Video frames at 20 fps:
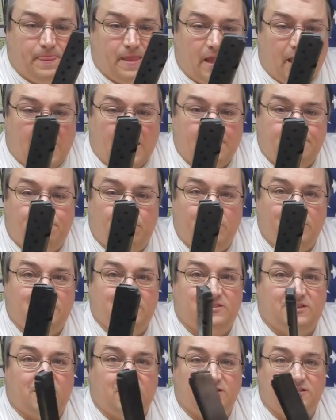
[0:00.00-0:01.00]
Hi-Point
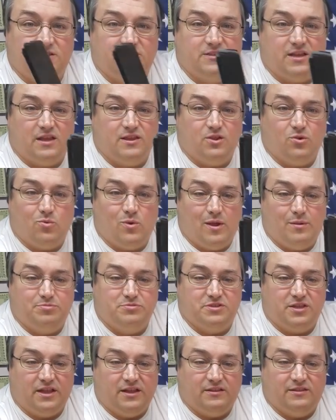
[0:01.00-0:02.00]
sells these on their
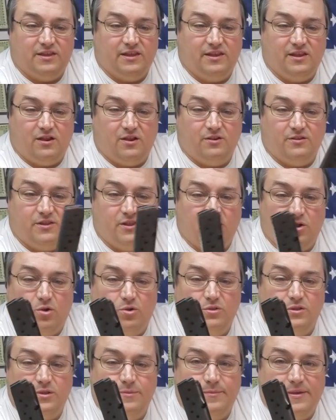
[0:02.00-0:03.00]
website. They are the
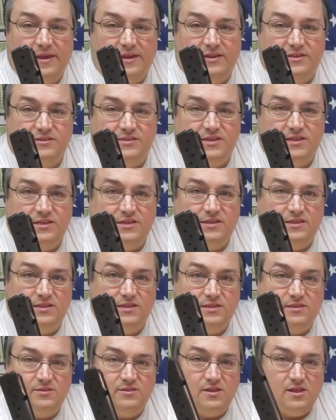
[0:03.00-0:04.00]
only magazine,
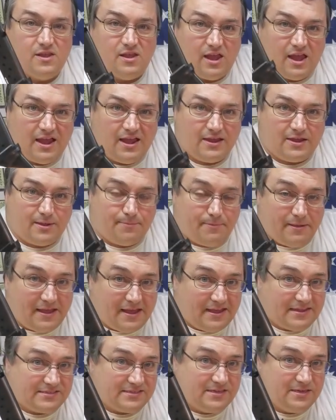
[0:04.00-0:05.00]
high
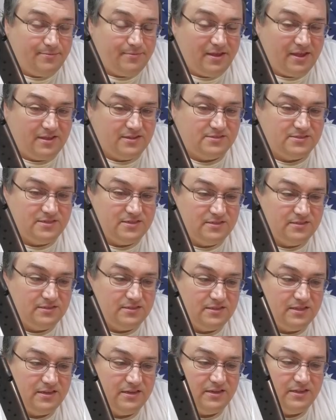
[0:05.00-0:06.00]
capacity magazine,
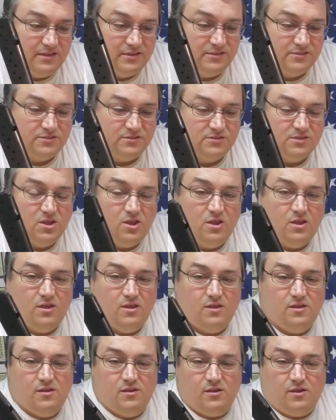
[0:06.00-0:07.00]
that is
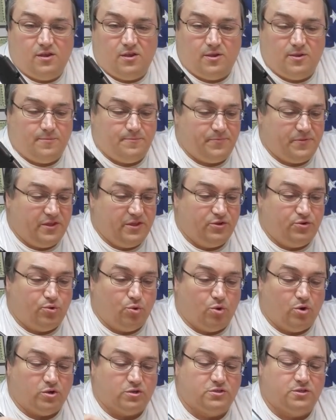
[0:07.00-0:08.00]

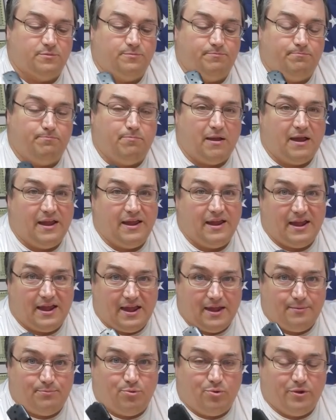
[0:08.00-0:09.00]
endorsed by
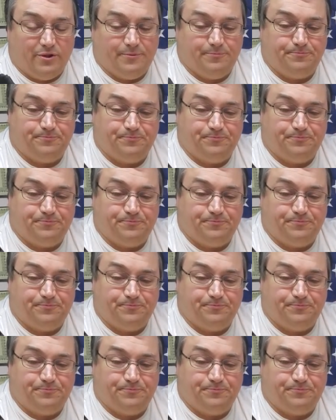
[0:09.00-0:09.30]
Hi-Point.